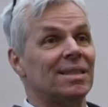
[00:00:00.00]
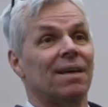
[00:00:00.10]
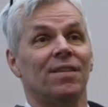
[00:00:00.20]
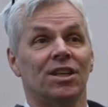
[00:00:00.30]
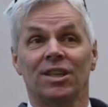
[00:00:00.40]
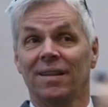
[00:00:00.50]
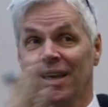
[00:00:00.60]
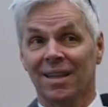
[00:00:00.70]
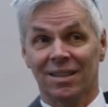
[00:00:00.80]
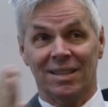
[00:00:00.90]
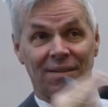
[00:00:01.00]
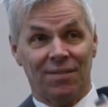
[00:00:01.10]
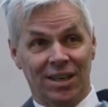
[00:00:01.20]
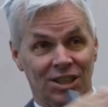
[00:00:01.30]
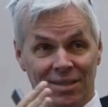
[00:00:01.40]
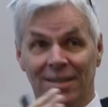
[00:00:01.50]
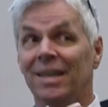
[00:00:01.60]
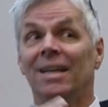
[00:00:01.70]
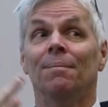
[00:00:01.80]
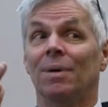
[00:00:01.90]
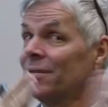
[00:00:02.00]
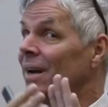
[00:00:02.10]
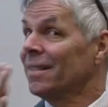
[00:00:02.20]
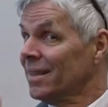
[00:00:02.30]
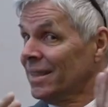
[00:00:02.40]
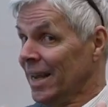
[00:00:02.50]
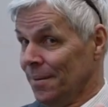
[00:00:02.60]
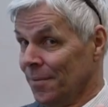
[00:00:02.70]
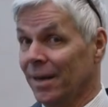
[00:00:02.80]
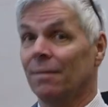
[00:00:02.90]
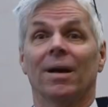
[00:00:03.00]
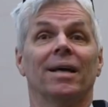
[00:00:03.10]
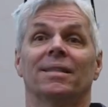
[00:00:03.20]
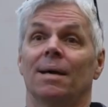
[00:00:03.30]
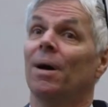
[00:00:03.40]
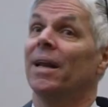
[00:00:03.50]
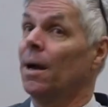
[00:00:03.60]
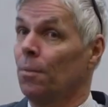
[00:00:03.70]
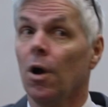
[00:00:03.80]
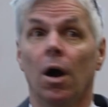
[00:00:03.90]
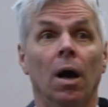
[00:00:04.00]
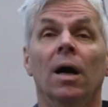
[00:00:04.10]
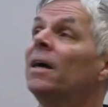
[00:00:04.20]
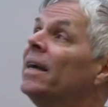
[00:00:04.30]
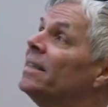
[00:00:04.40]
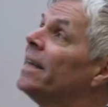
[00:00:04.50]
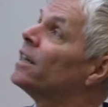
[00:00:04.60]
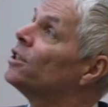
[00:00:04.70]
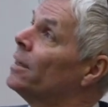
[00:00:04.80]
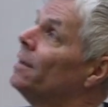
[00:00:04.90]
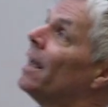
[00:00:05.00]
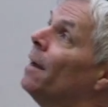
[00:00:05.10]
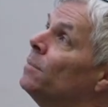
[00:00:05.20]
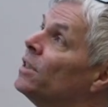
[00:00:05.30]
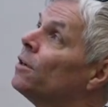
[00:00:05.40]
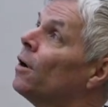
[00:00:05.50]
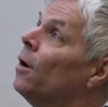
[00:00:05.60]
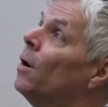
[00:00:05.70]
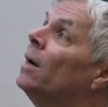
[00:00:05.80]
definition and the English definition, but they're not the same, right? When I say money, I'm wrong. It's actually M0.